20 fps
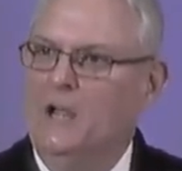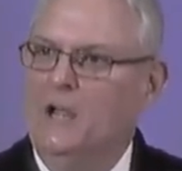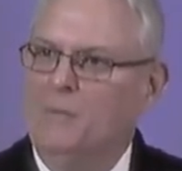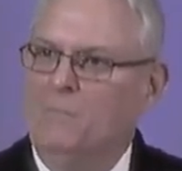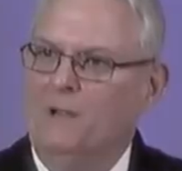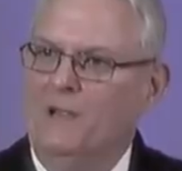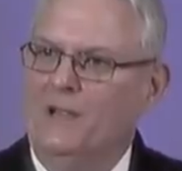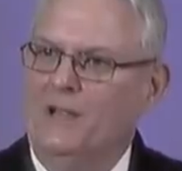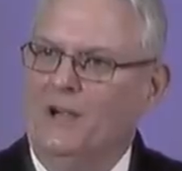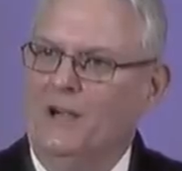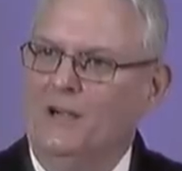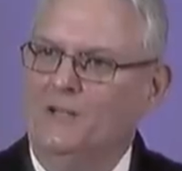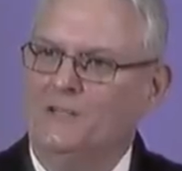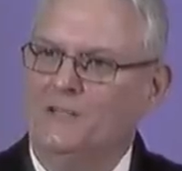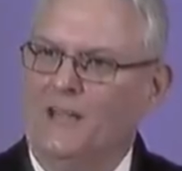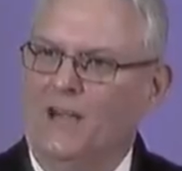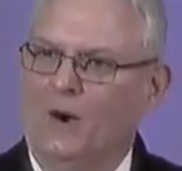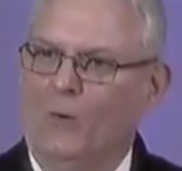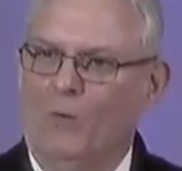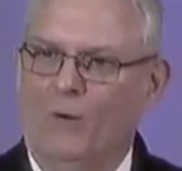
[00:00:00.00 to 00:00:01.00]
because
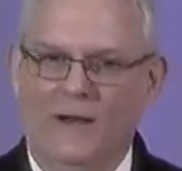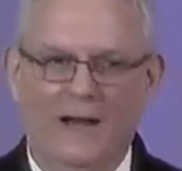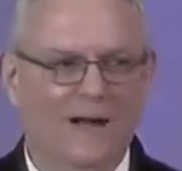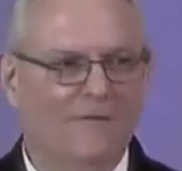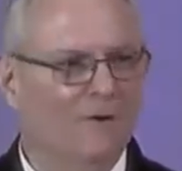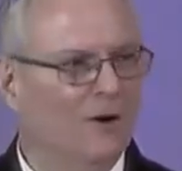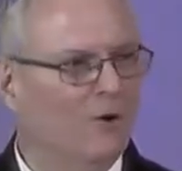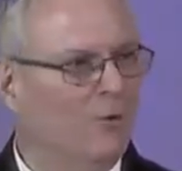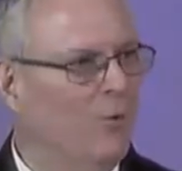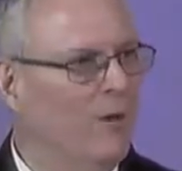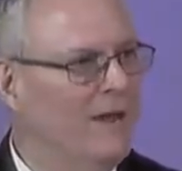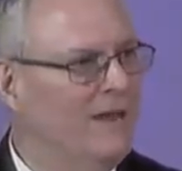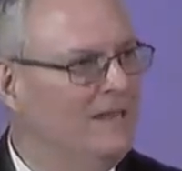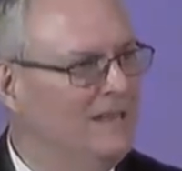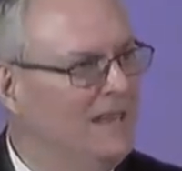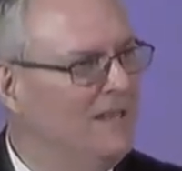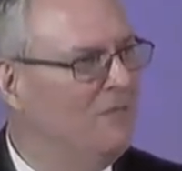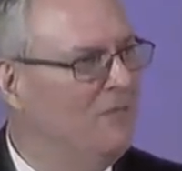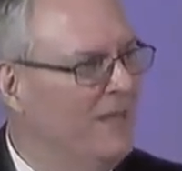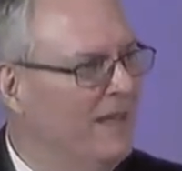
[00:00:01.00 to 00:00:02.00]
uh, whenever we
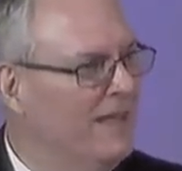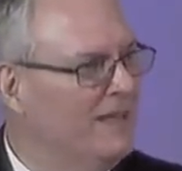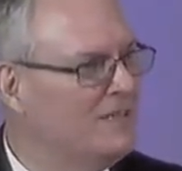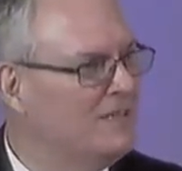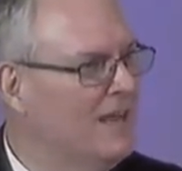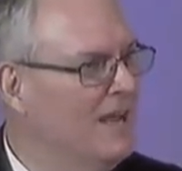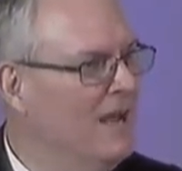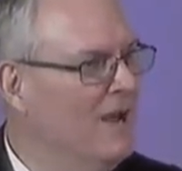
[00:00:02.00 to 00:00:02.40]
did this,